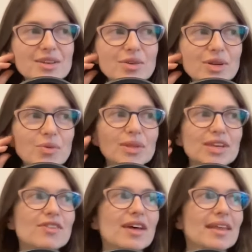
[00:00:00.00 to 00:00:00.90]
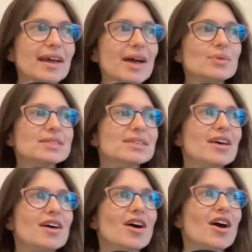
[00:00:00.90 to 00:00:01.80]
So, you know, it really felt like I was
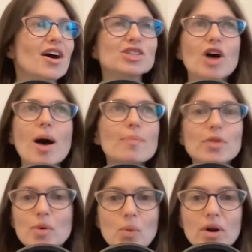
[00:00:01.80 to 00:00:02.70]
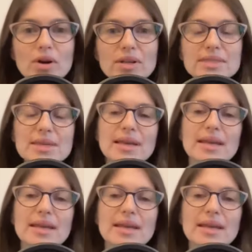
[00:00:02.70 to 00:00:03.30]
on top of the world.